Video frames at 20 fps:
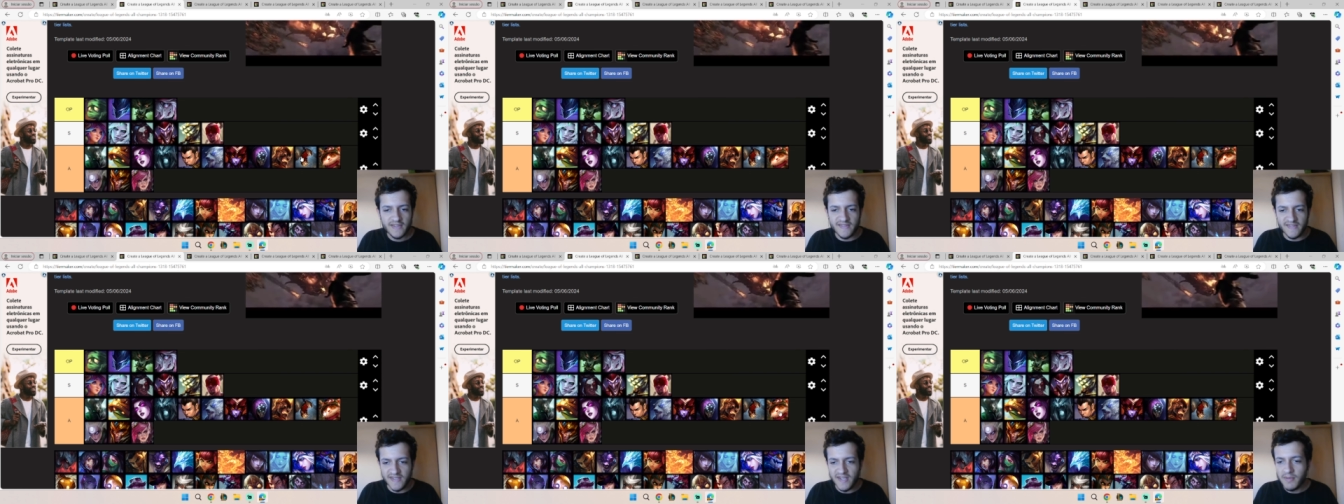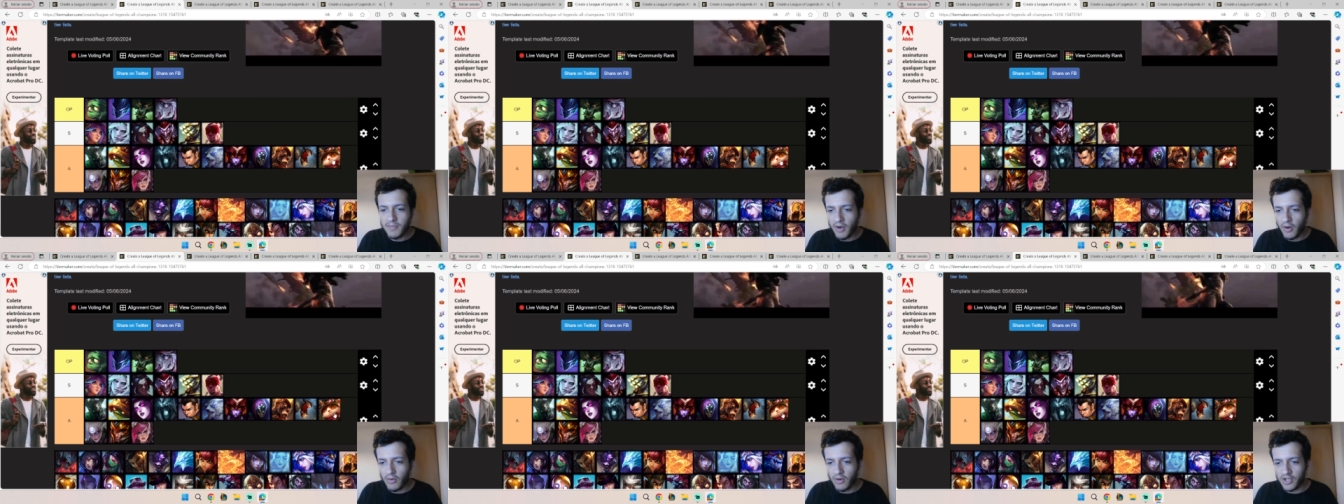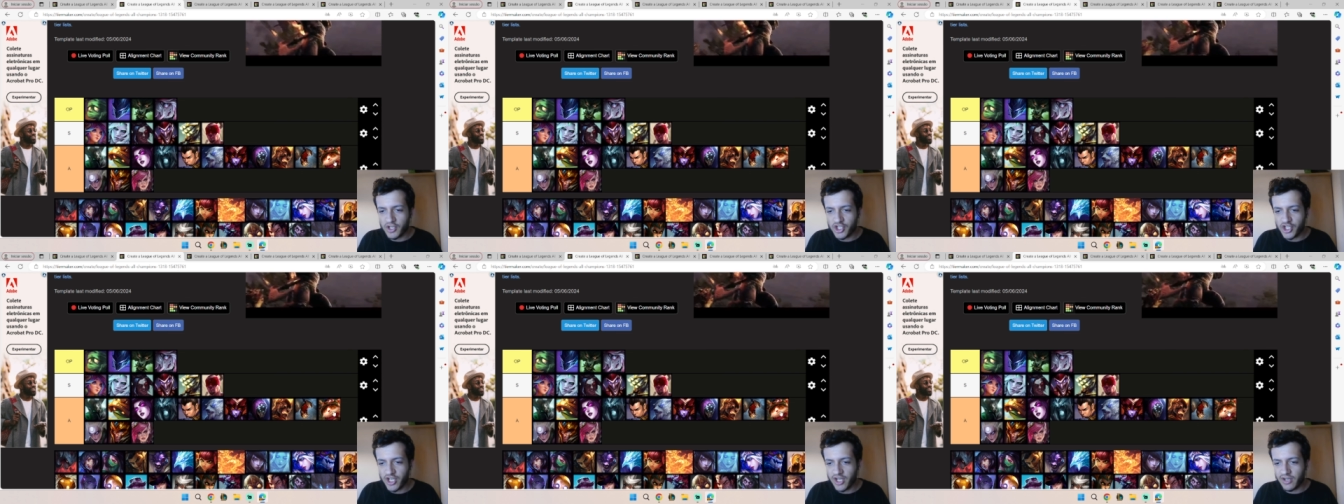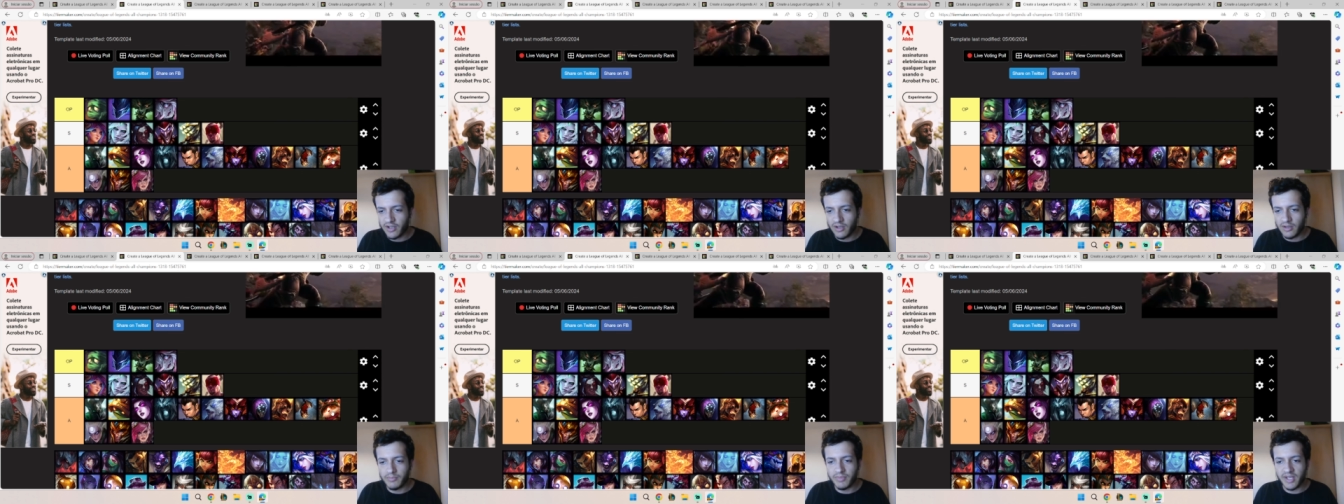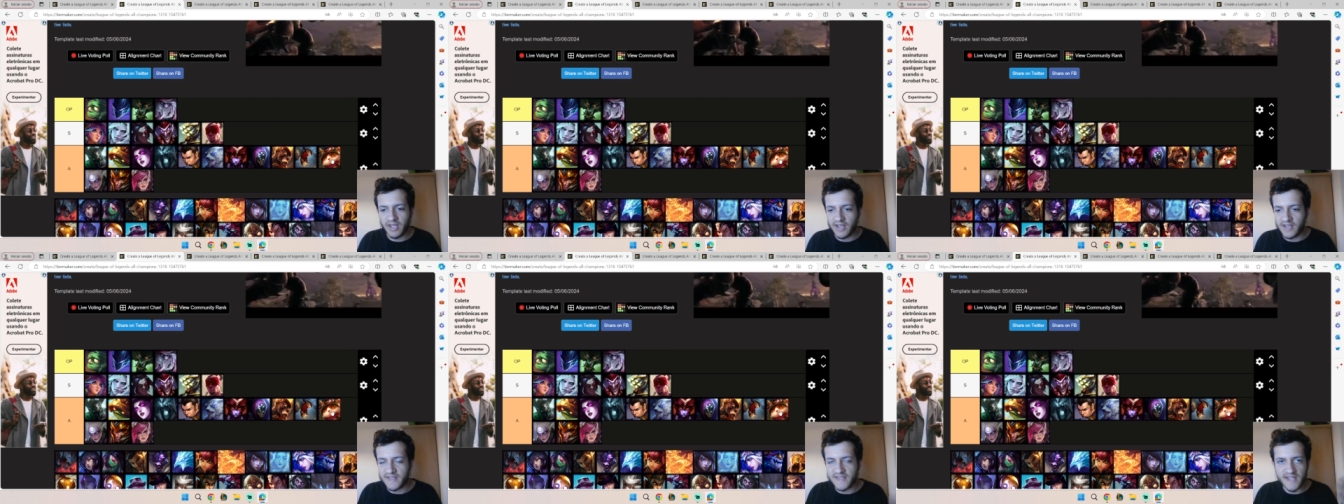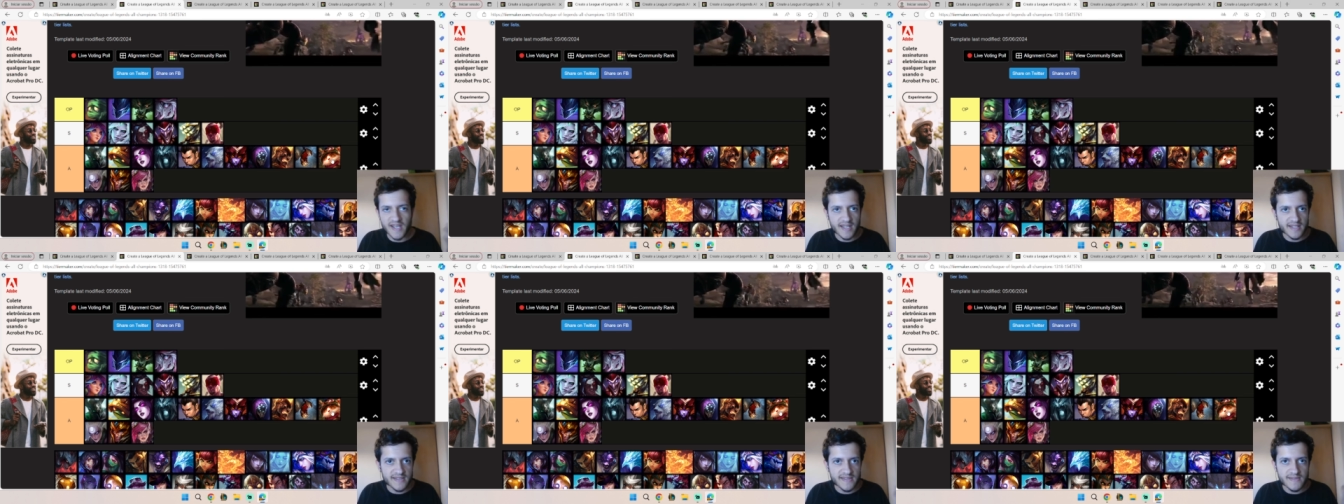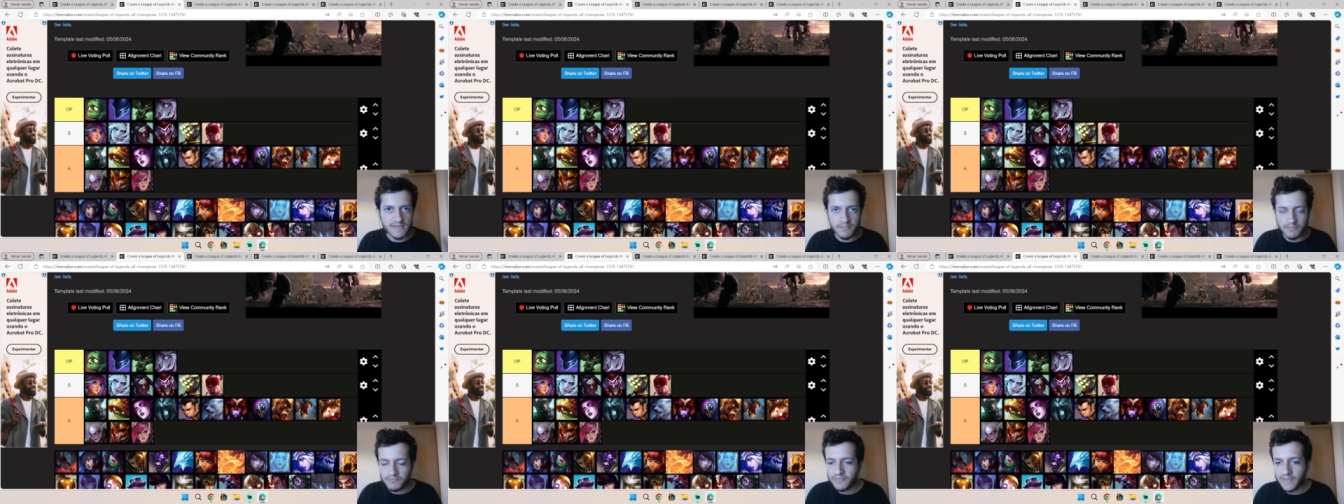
Teemo on jungle because yes,